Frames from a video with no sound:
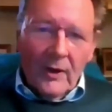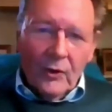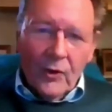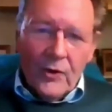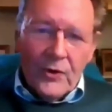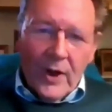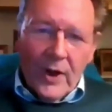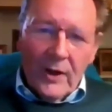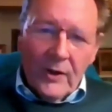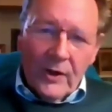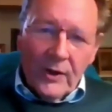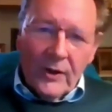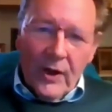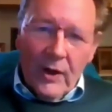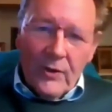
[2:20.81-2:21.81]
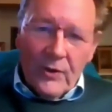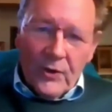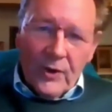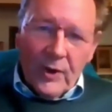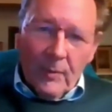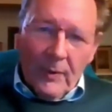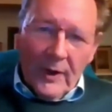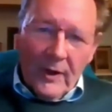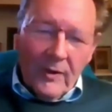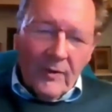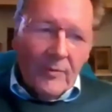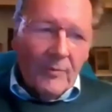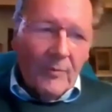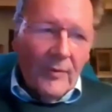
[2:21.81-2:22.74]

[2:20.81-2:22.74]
Christianity had no sooner been